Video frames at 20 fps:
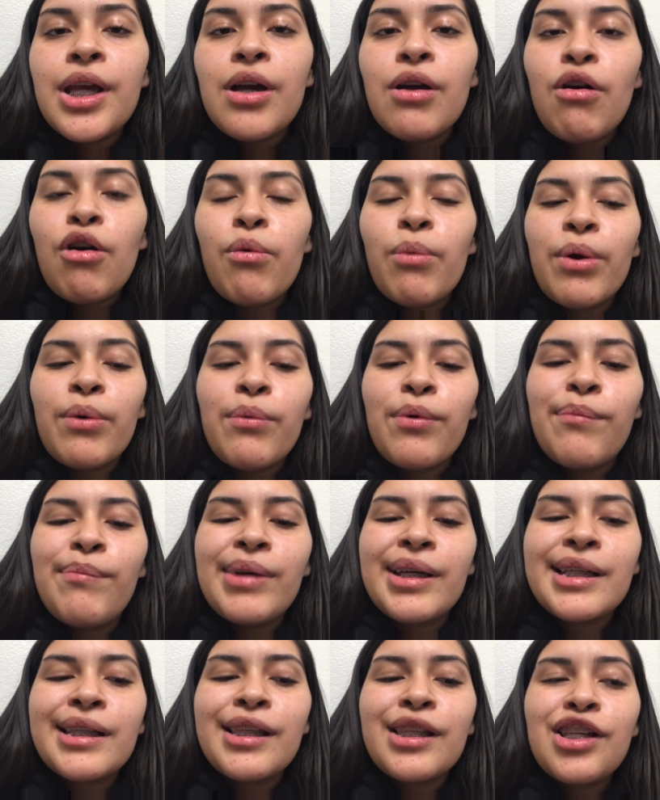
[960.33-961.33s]
or when we're
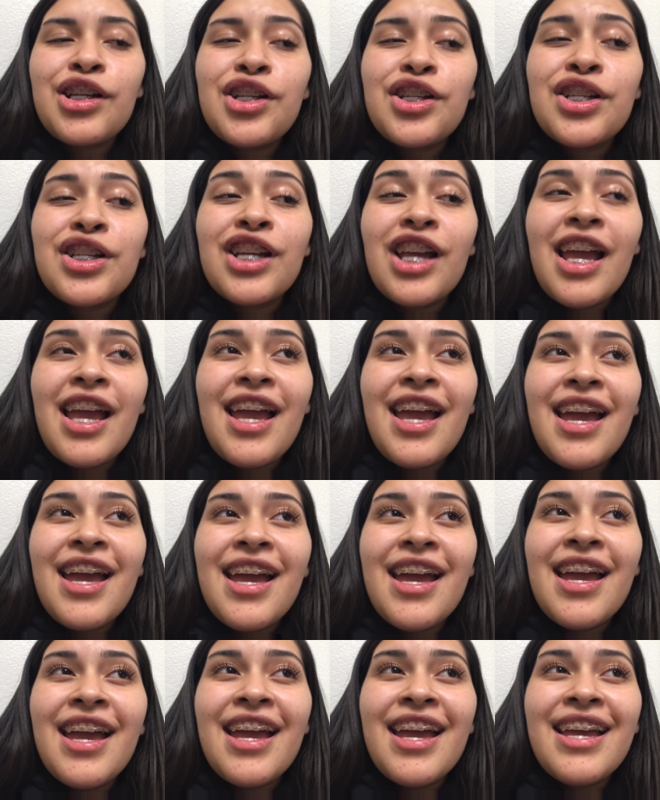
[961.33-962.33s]
mixing the
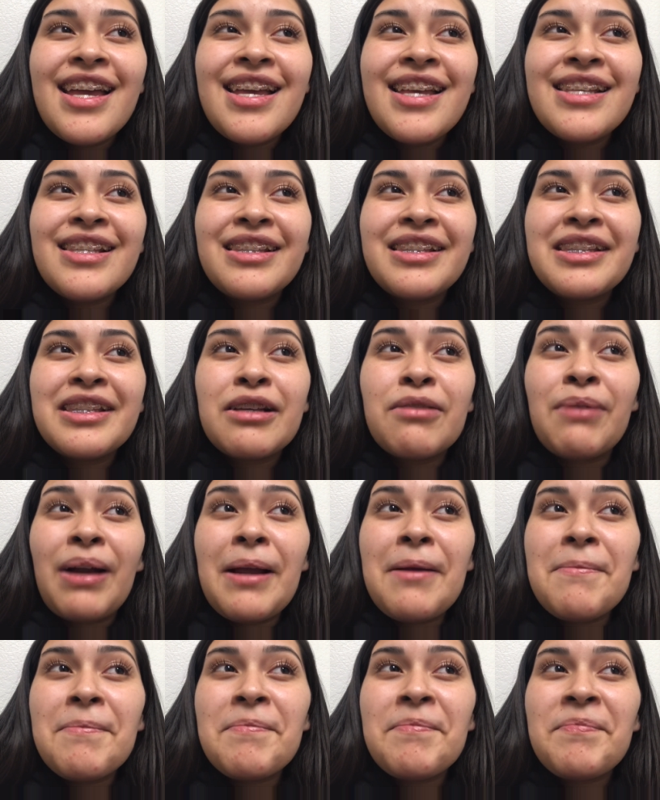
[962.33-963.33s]
cheese,
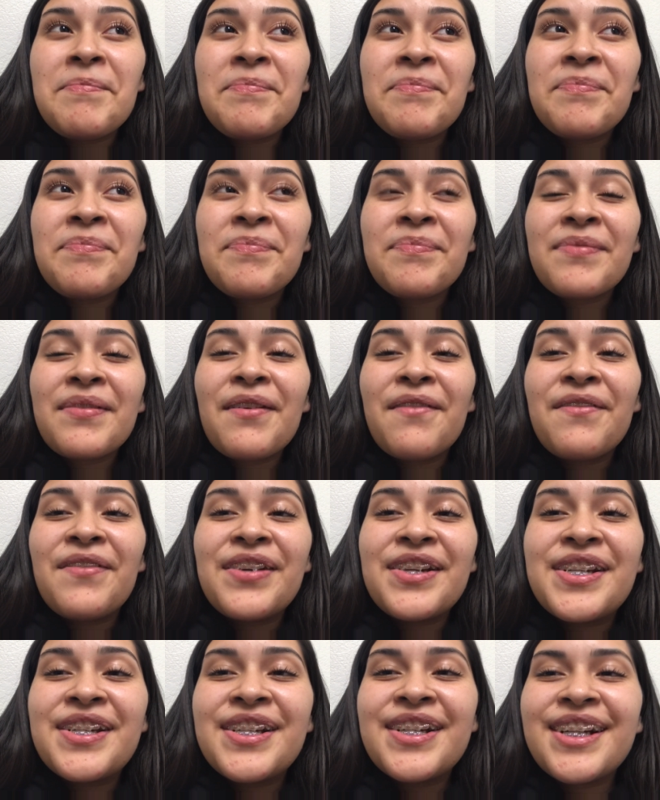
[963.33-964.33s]
right? For
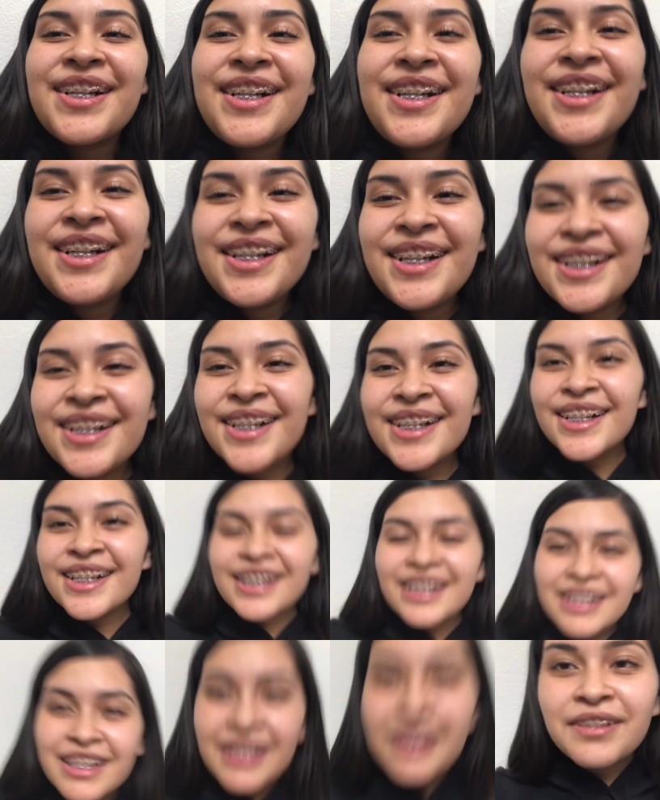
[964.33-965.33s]
sure.
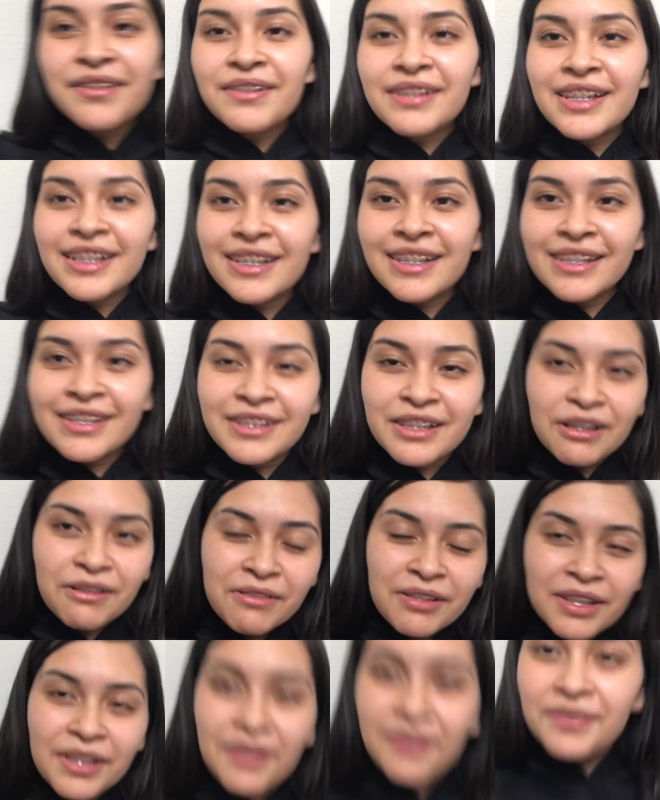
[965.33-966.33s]
Dude, this is so
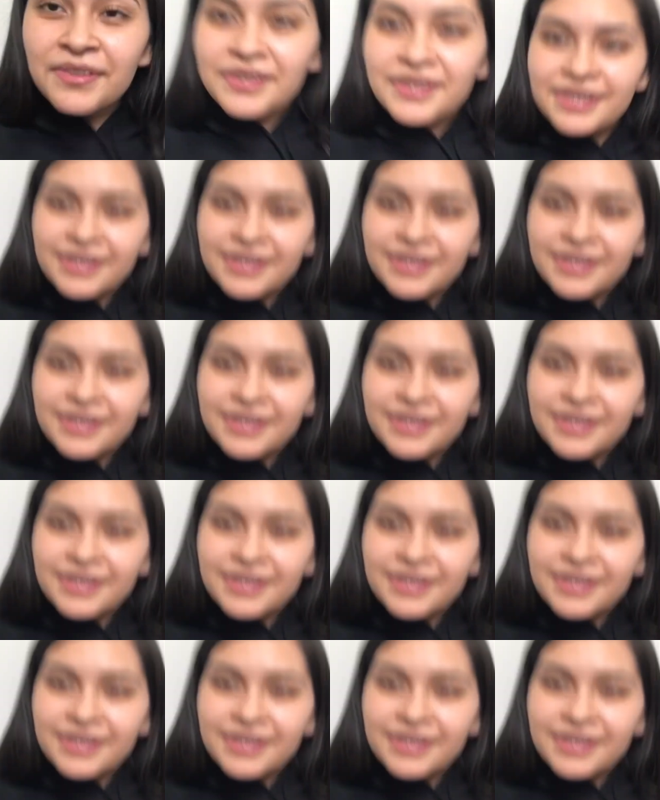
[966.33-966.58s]
close.